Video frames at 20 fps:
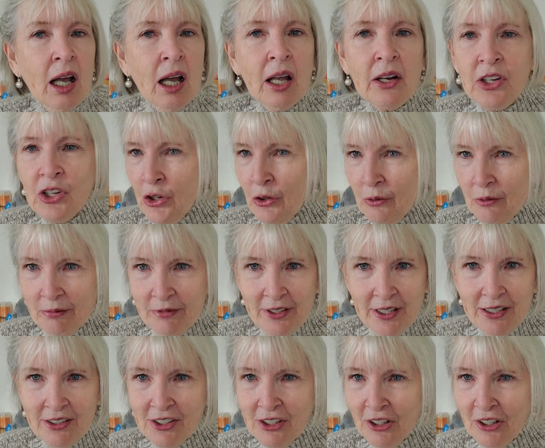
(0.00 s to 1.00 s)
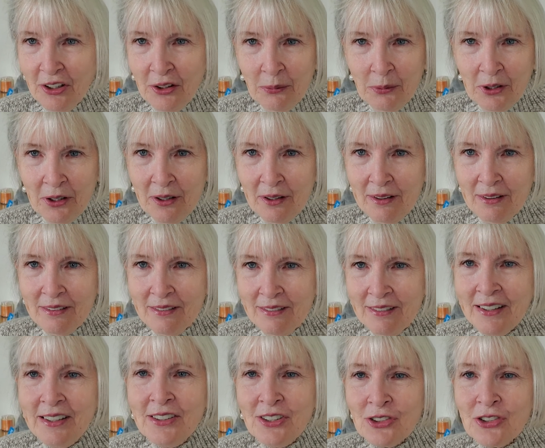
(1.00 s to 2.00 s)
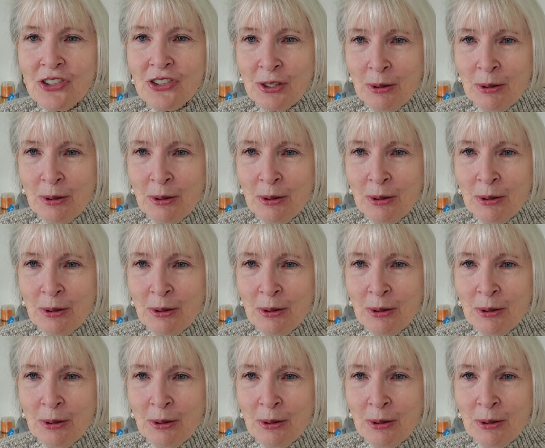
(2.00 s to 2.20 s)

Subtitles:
no, that's not going to work. These are